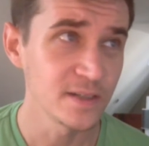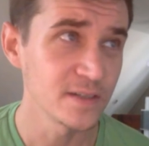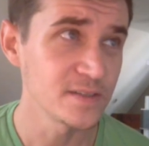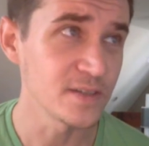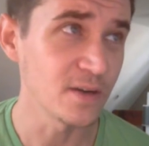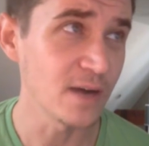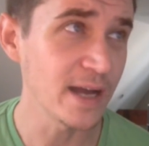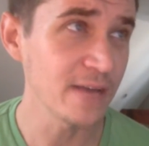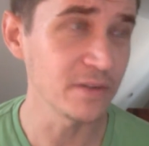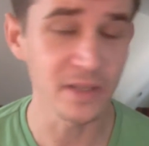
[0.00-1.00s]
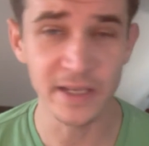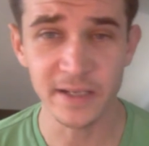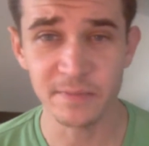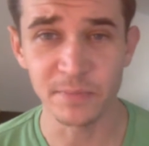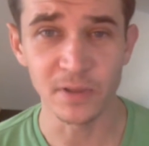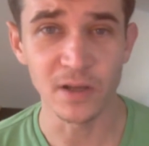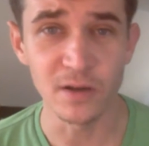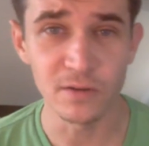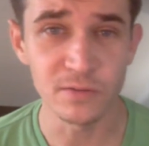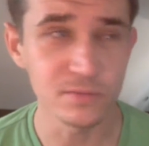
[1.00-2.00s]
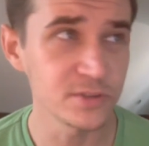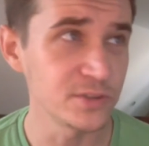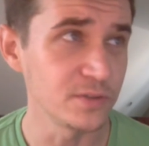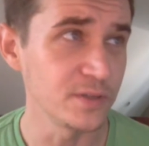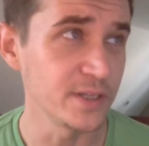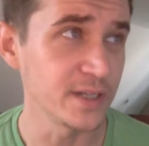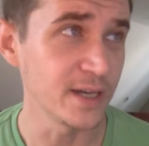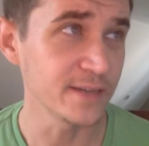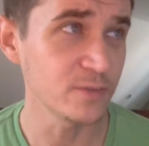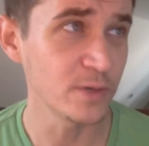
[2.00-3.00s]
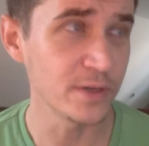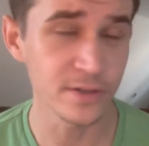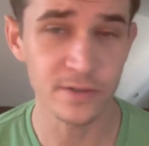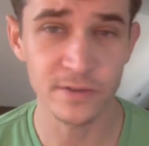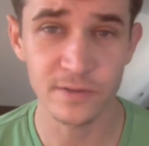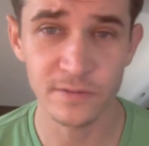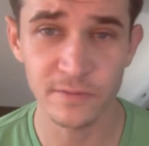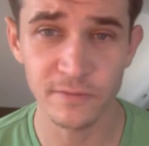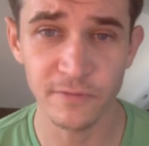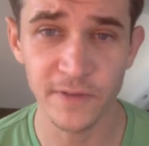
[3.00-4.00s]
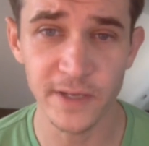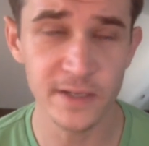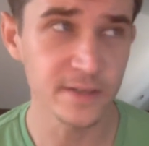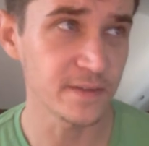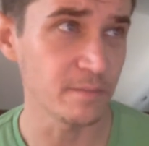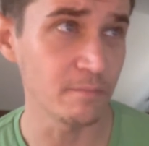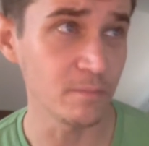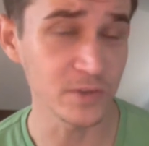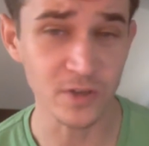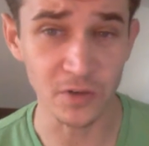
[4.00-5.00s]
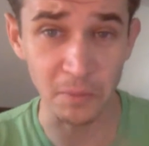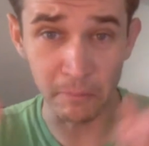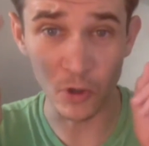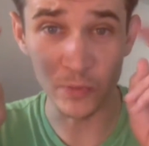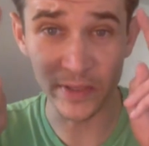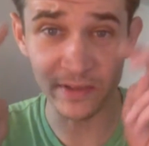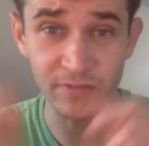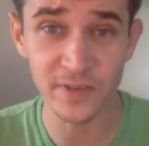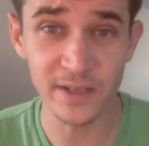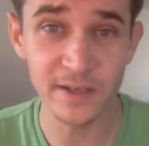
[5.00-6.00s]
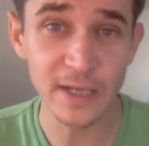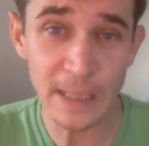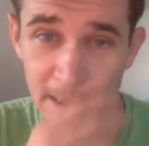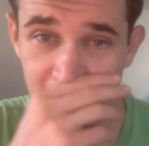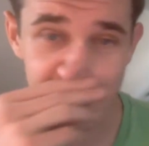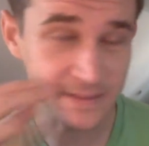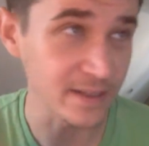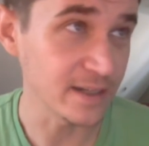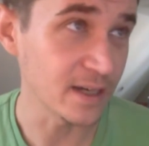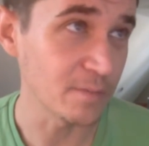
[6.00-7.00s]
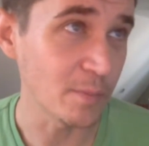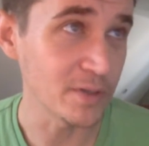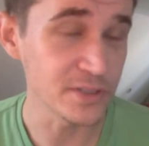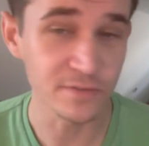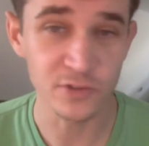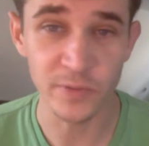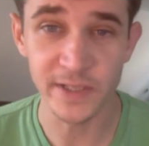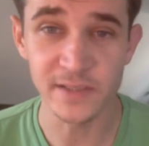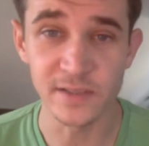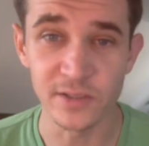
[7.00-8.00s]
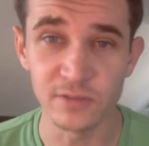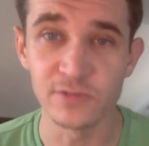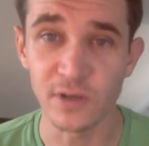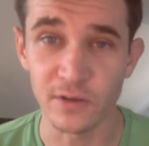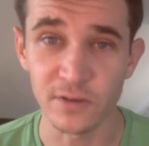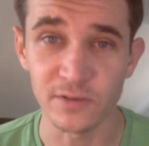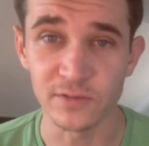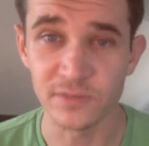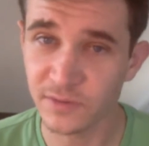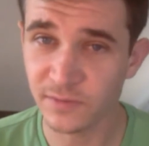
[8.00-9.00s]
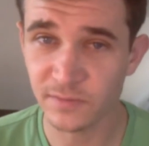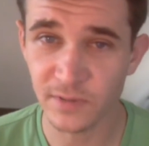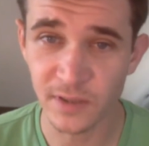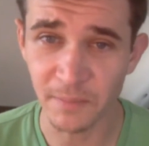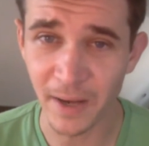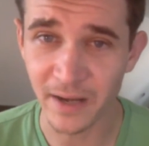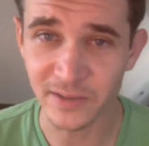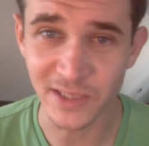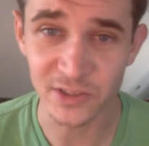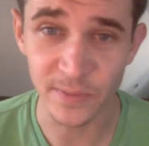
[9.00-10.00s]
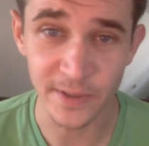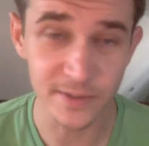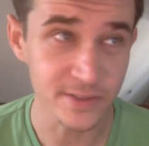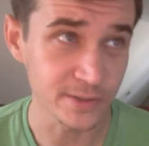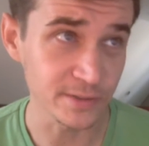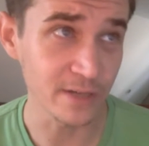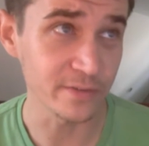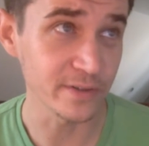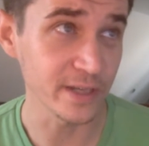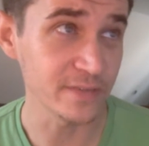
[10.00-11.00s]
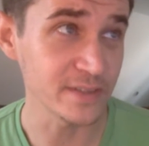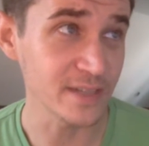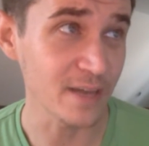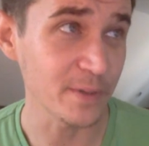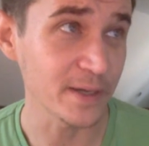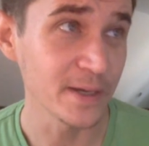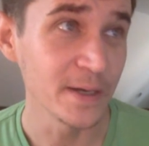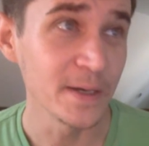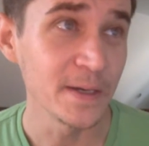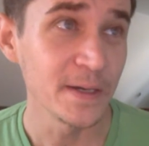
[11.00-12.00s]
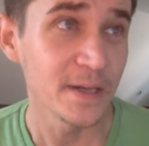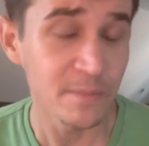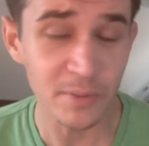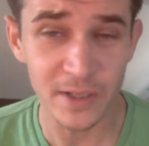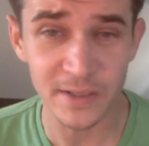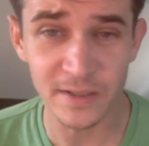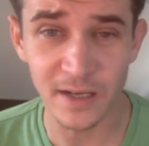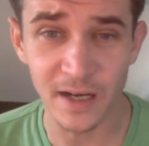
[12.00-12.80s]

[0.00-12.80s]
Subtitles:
So I have a link below to the Twitter feed. It's what's called a Moments feed. It's like a bunch of tweets and news articles compiled on Twitter to cover a given topic. But